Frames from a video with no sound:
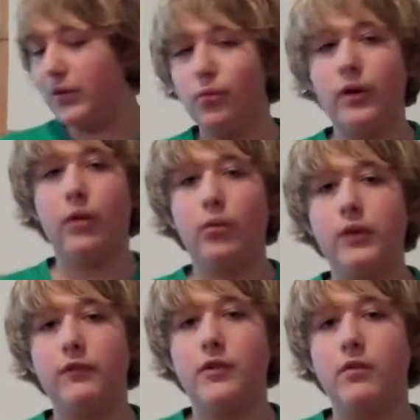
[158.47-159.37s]
is the real
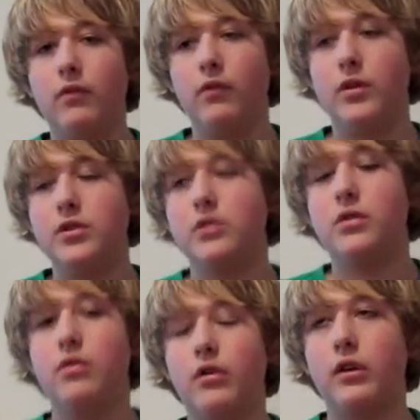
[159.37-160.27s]
wood version.
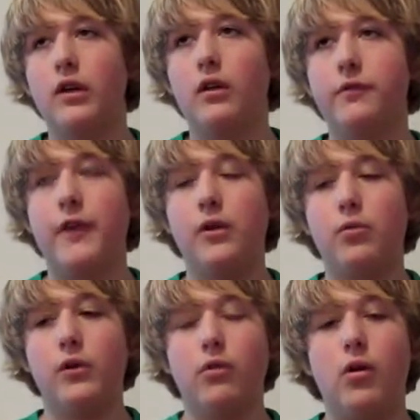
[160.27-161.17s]
You can get a fake
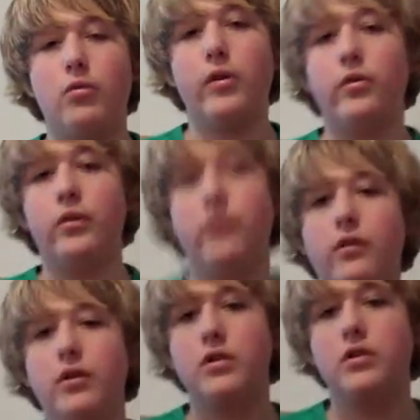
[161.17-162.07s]
wood or a real wood
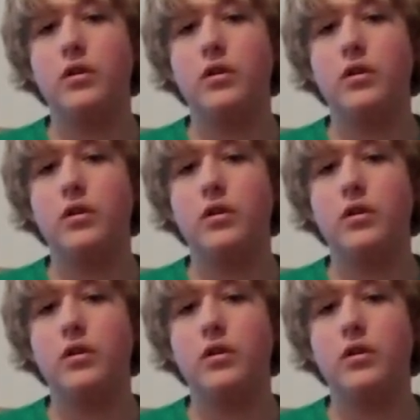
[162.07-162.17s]
version.